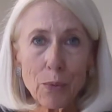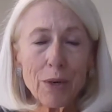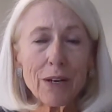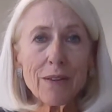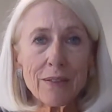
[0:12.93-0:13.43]

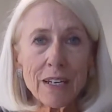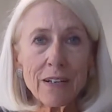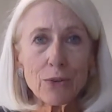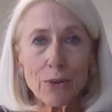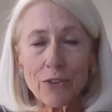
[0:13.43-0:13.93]
One of the
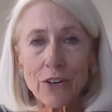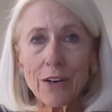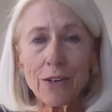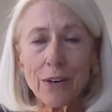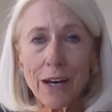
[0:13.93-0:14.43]
things Orange
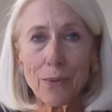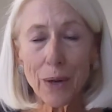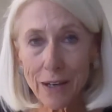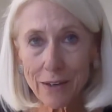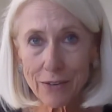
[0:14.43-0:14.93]
County United
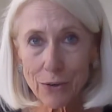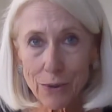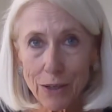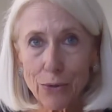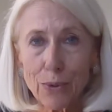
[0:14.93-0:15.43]
Way is
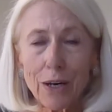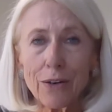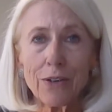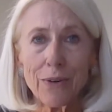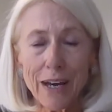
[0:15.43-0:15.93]
doing through
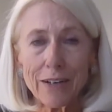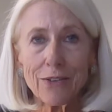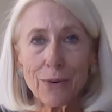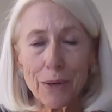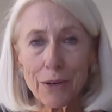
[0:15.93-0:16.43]
our
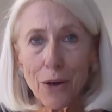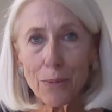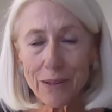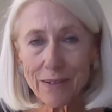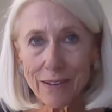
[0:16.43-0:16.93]
United to End
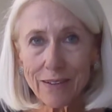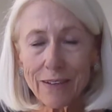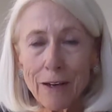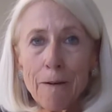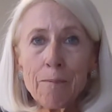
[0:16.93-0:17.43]
Homelessness